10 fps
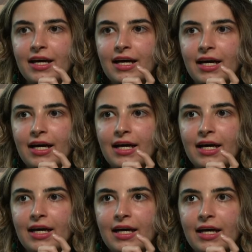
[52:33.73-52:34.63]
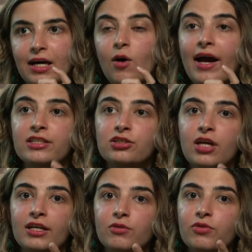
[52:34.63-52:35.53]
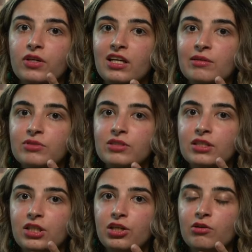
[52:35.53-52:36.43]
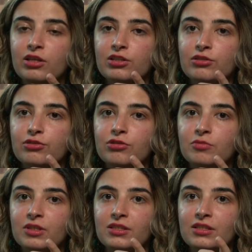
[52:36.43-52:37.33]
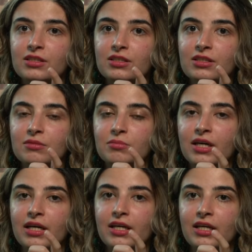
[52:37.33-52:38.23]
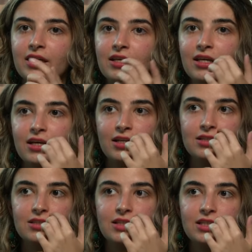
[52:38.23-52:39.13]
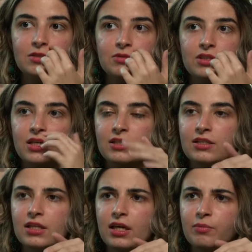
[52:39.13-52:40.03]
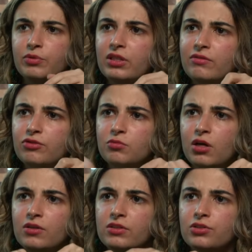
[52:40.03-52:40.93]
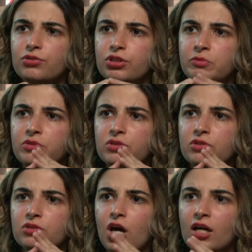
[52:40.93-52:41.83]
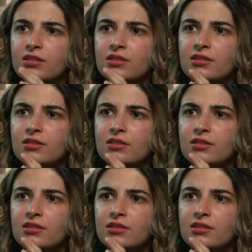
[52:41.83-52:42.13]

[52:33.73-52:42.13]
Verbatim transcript: Uh, oh, actually, I don't think I'm seeing you on YouTube until my until next week because I believe tomorrow's streams are not